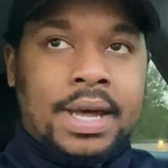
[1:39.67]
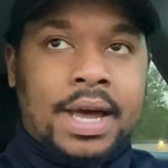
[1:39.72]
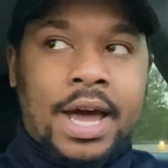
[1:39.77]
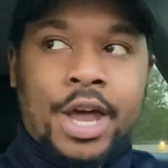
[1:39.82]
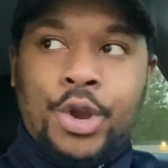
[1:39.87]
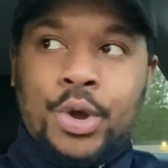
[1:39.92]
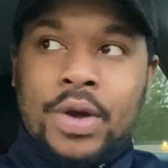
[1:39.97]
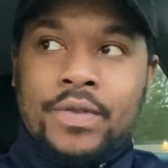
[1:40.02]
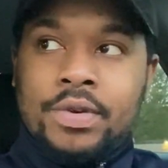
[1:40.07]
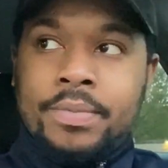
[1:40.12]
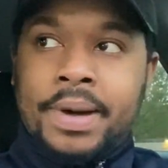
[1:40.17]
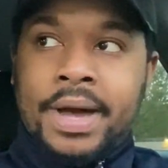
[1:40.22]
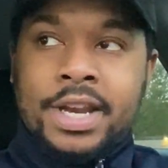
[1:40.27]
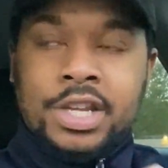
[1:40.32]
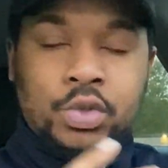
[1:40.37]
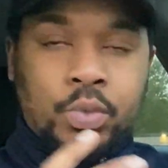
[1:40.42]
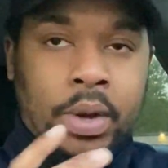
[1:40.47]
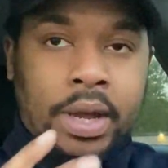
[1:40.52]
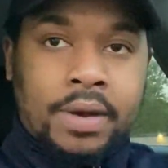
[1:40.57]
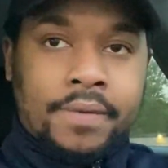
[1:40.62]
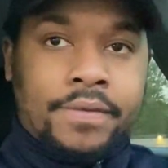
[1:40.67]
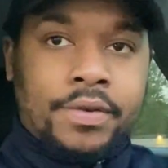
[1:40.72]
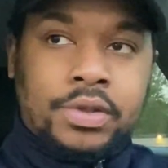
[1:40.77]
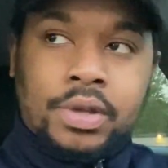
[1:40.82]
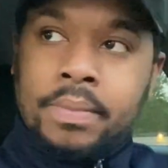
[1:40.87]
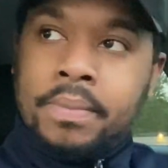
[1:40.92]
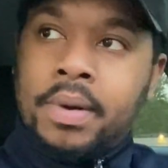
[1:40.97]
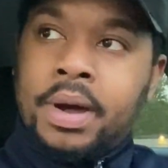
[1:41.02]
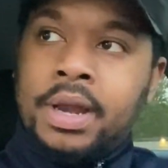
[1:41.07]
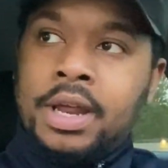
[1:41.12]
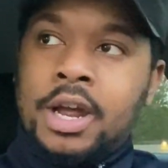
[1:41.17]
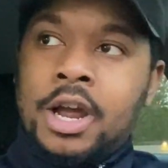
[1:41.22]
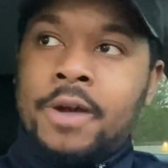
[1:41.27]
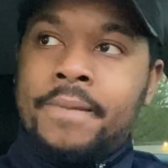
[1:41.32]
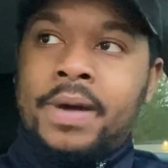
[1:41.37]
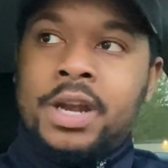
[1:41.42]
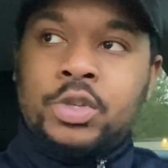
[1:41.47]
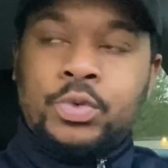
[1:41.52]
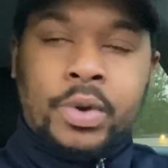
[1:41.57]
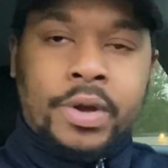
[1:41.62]
I know everybody's waiting for their money,
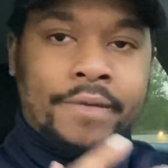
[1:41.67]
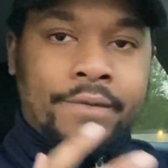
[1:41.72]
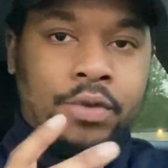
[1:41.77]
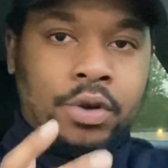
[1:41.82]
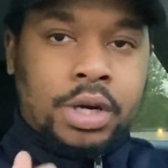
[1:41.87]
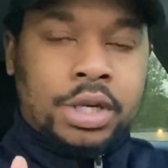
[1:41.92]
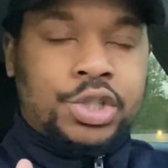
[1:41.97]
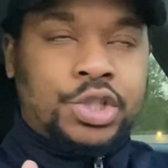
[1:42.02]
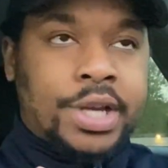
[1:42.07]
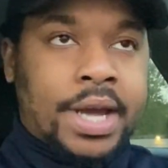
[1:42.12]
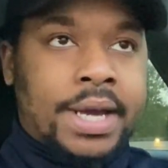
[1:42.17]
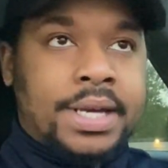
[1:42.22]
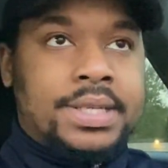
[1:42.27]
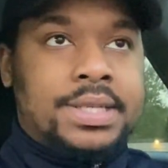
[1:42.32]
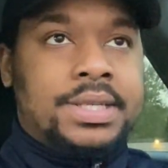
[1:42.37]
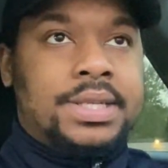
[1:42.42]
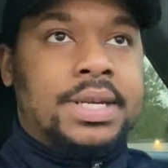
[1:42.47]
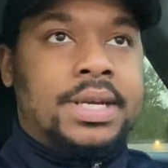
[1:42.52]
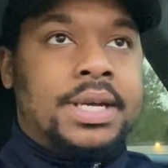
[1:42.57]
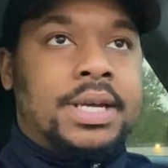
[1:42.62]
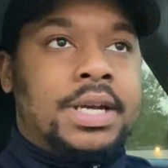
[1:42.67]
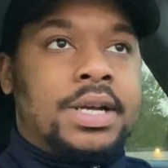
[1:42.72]
everybody's waiting for their checks.